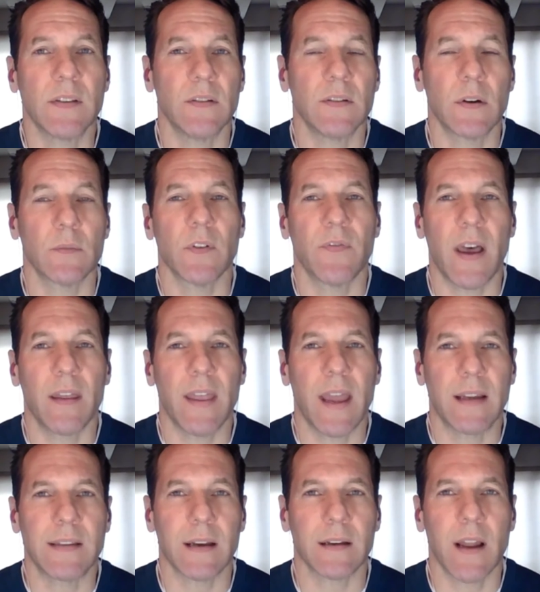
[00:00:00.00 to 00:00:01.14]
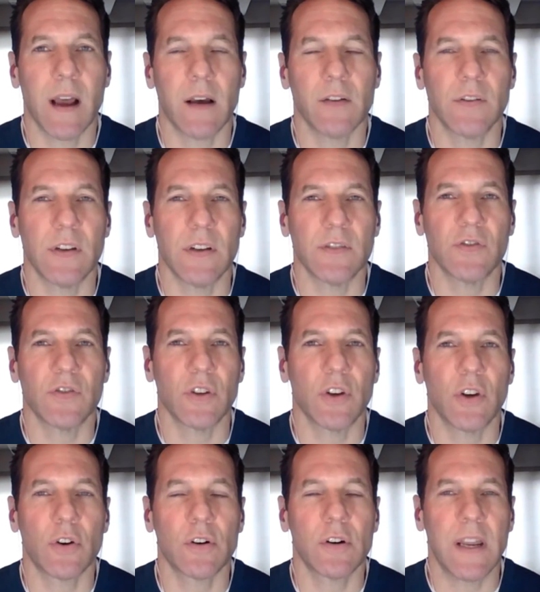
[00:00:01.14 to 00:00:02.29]
in terms of how that technology is
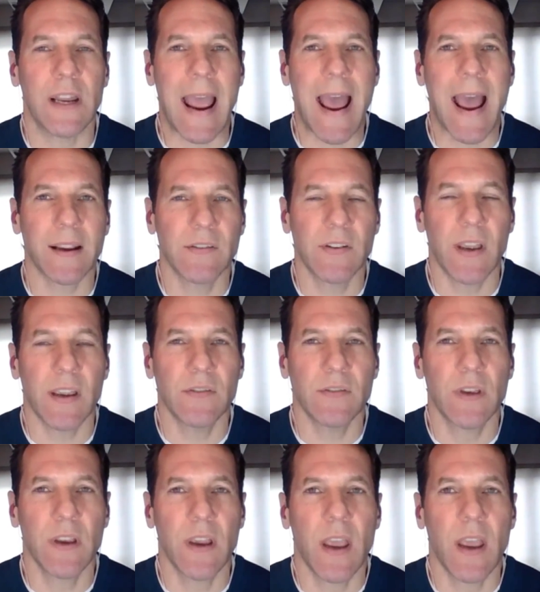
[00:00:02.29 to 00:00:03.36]
secured and accessed,